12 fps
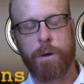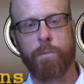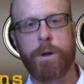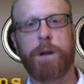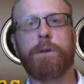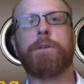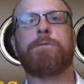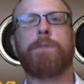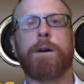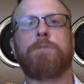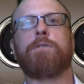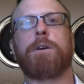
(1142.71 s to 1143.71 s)
renal
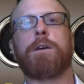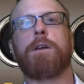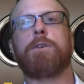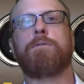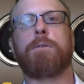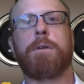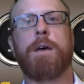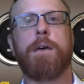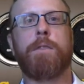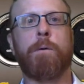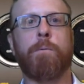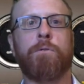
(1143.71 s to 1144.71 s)
dysfunction condition
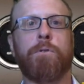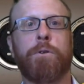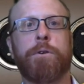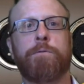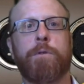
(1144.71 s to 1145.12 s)
that resulted